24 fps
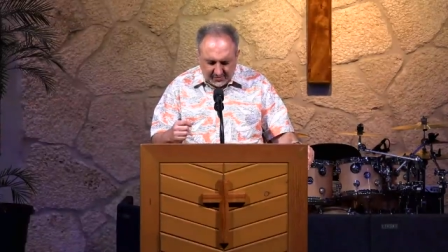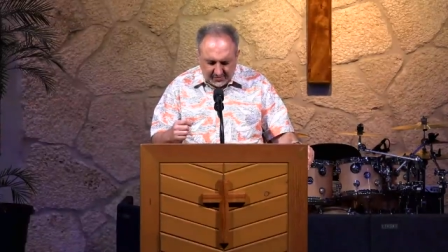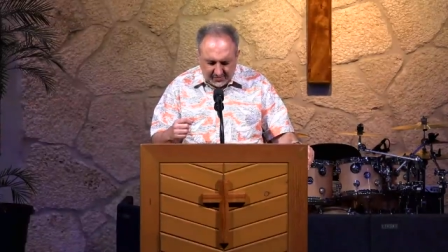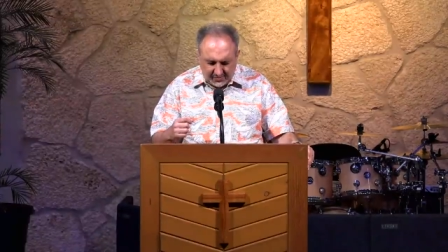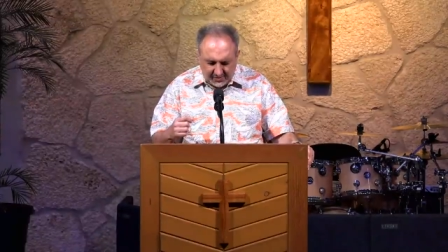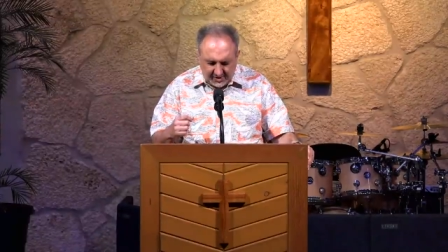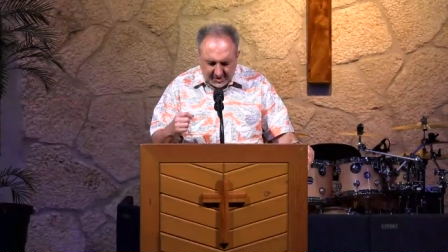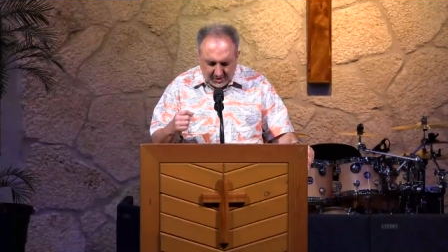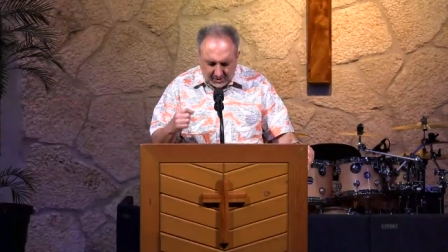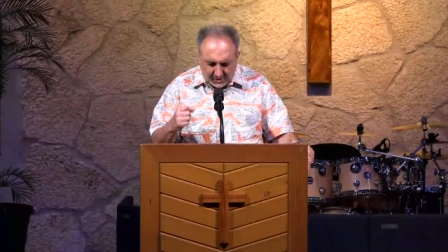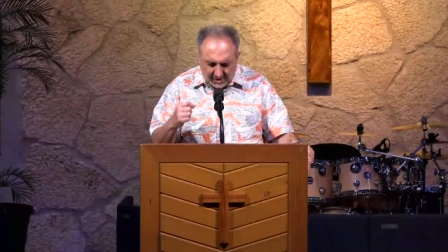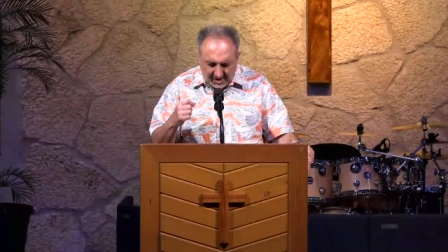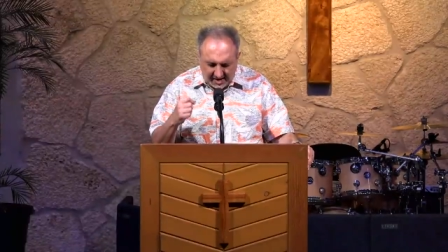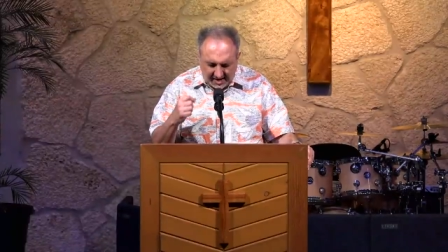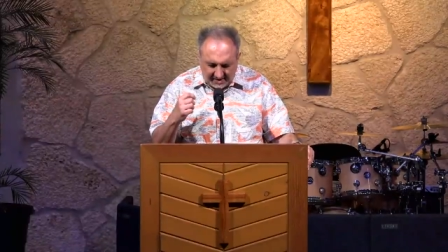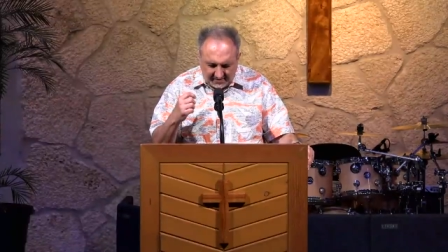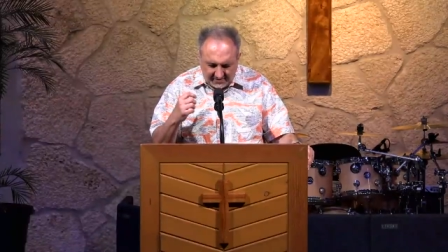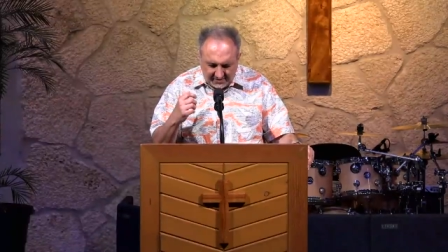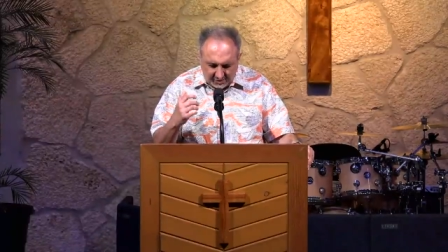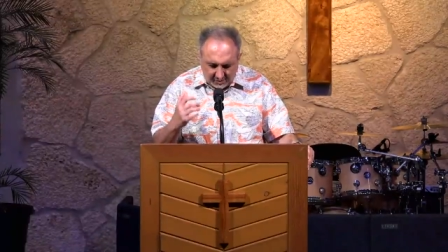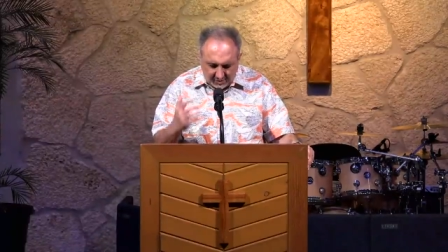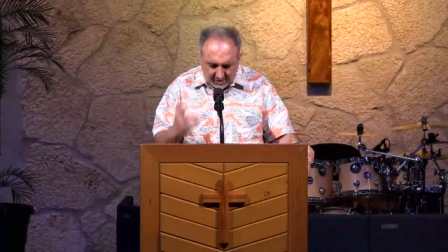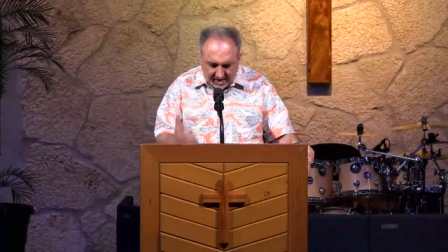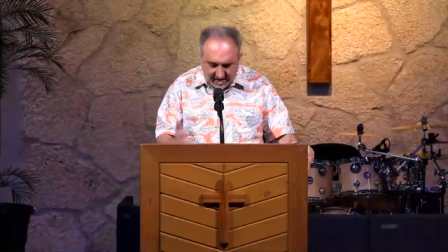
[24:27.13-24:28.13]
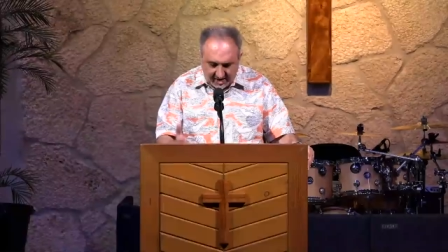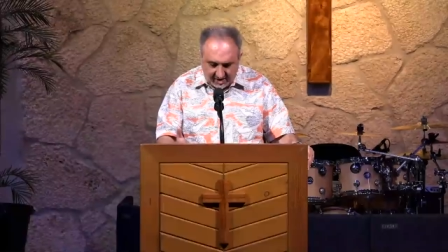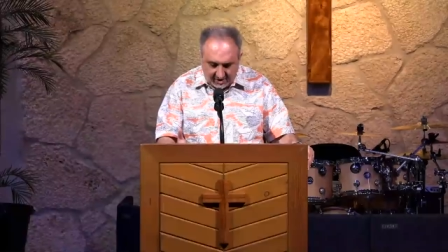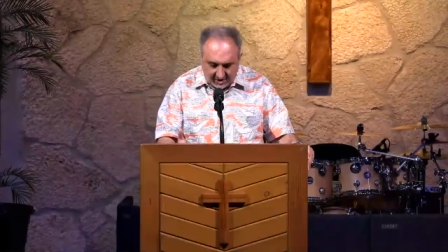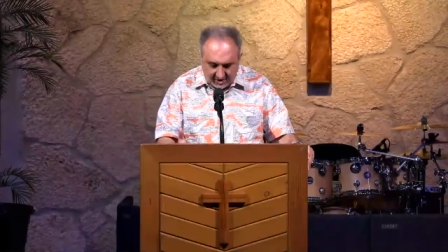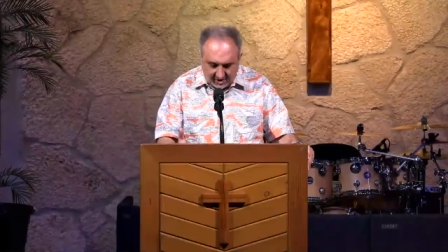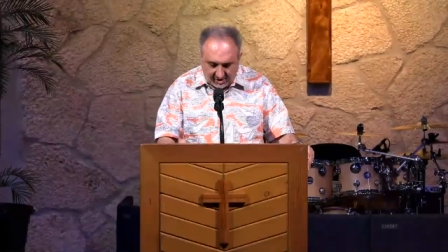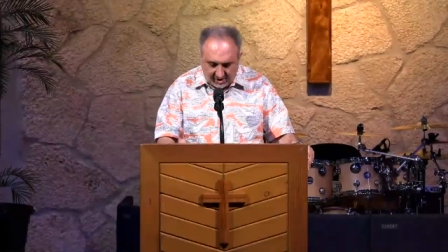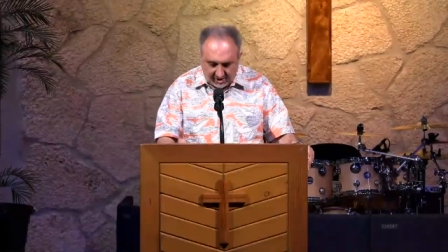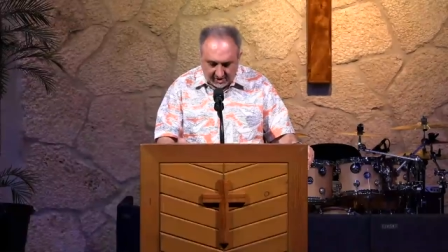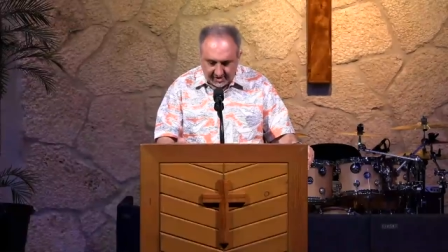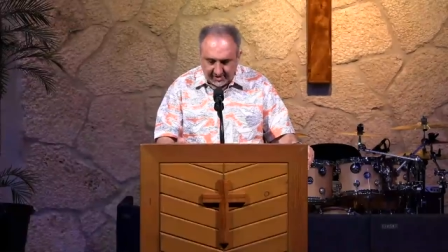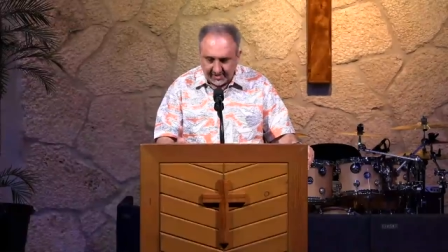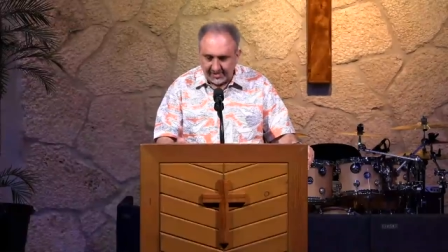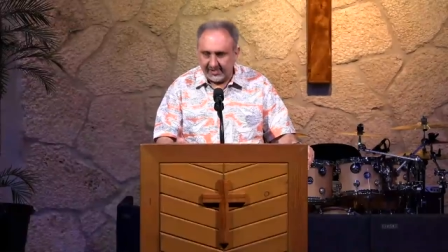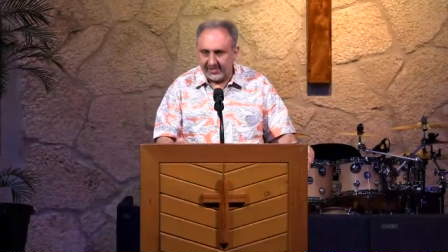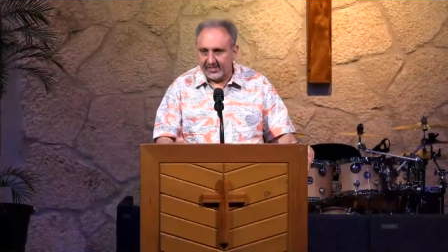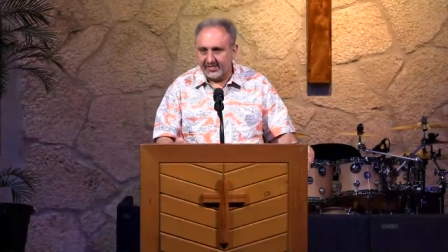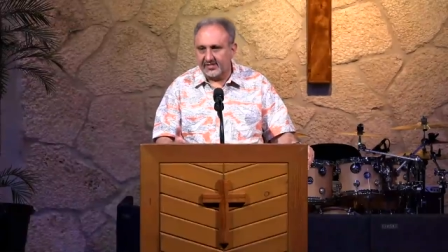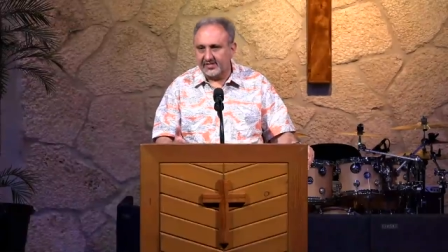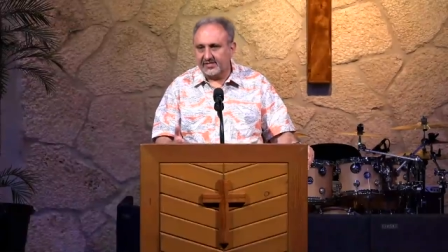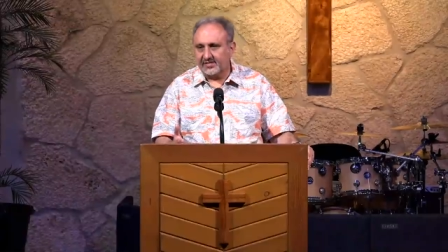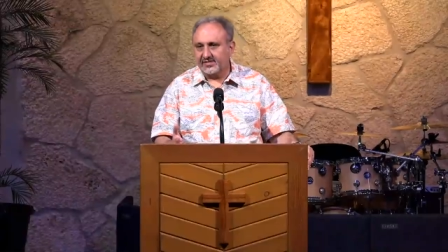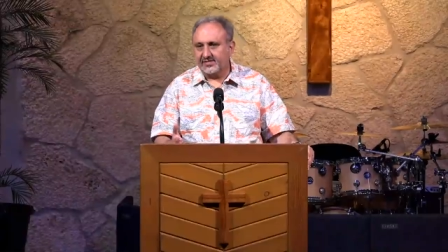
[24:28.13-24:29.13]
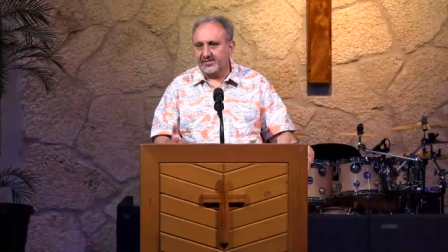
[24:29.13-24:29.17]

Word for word: we don't have the right heart.